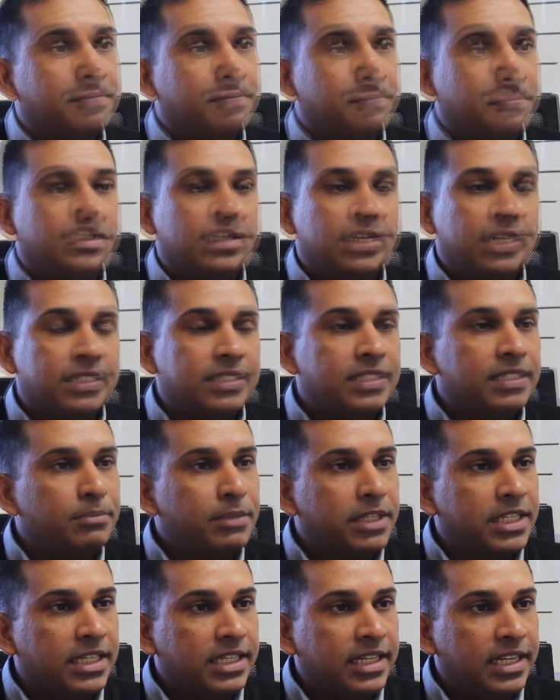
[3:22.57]
The
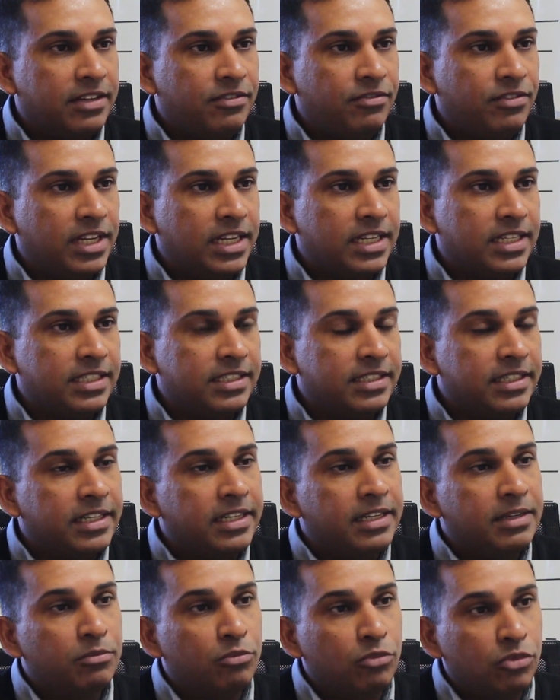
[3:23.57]
customer can get a vehicle
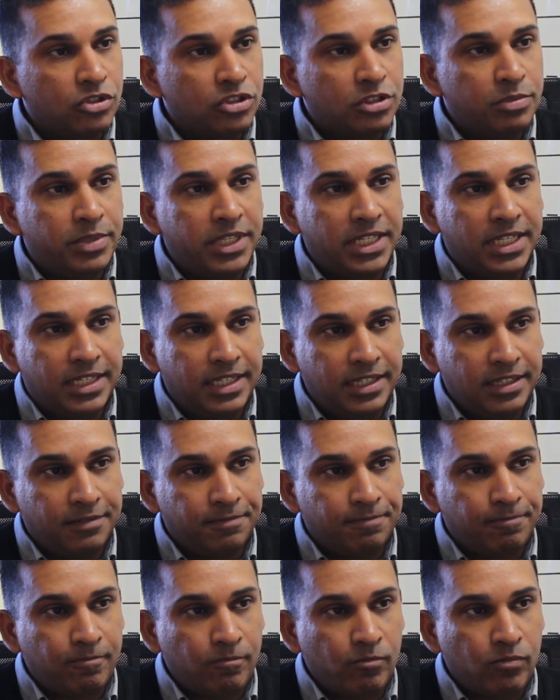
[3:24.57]
more speedily,
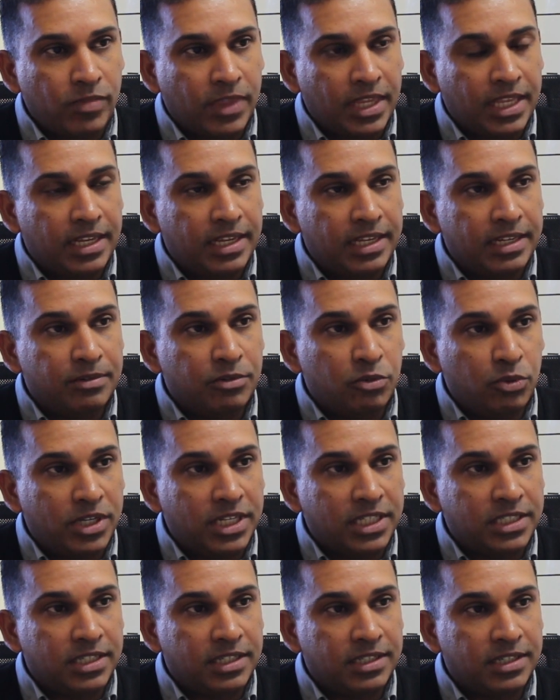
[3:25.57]
in a
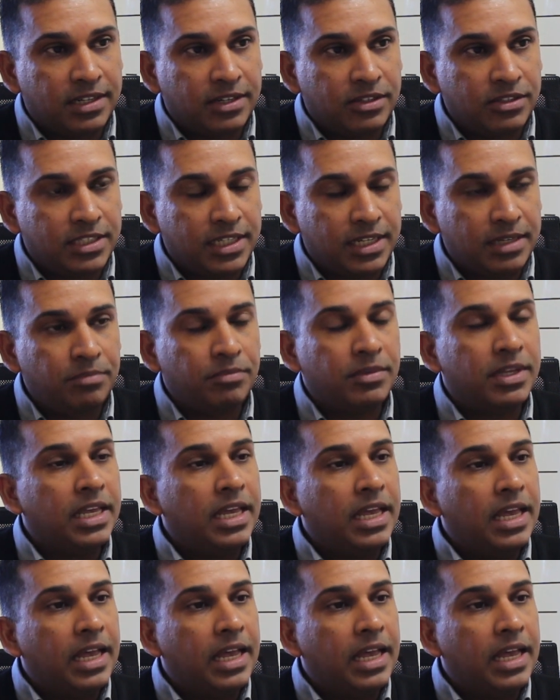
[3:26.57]
quicker turnaround time,